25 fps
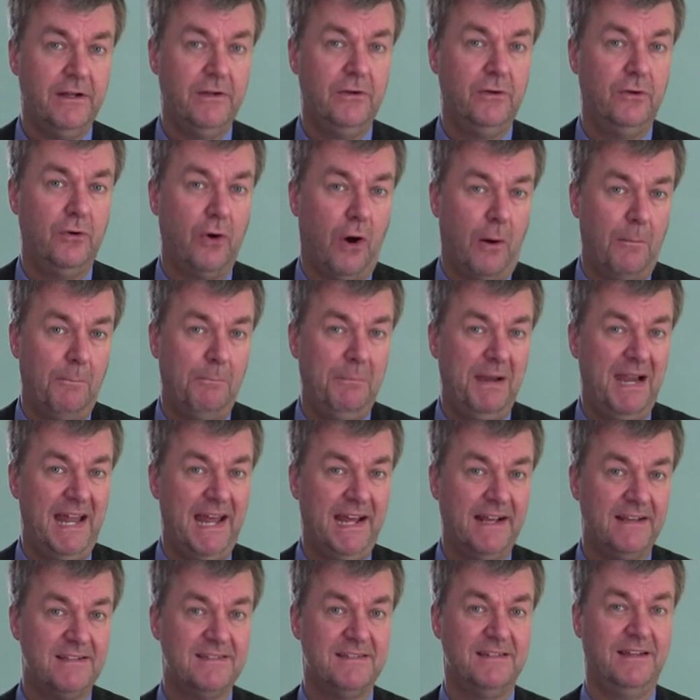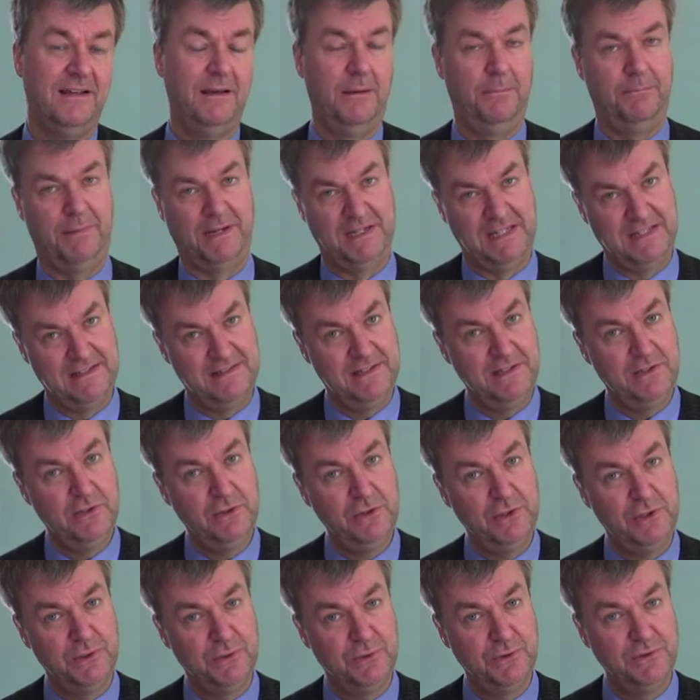complex but easy to
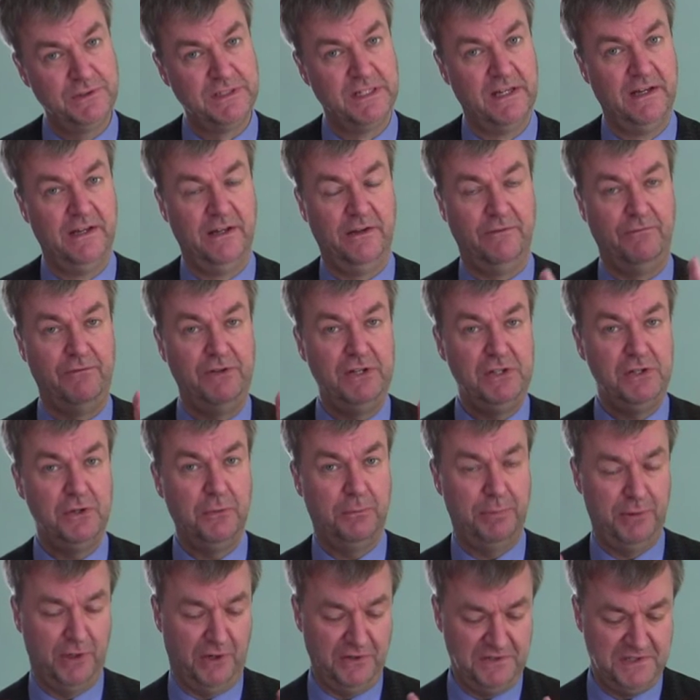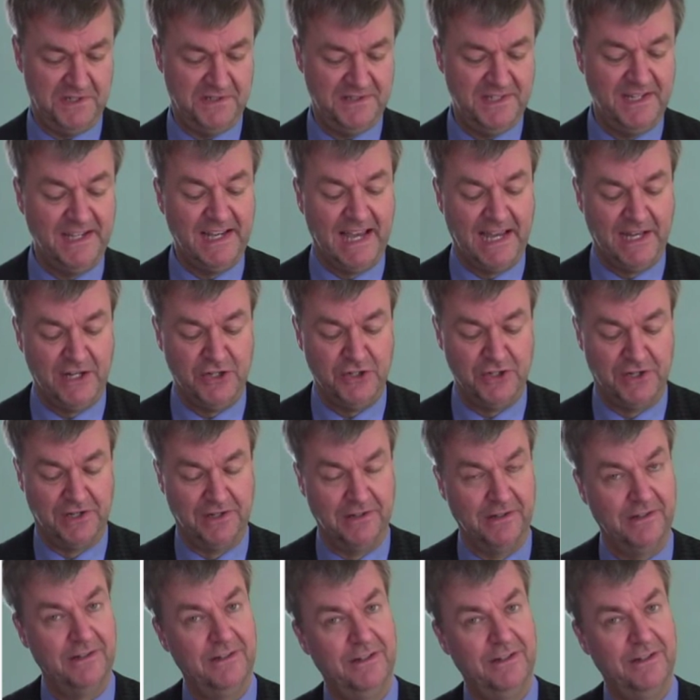use video processing engine,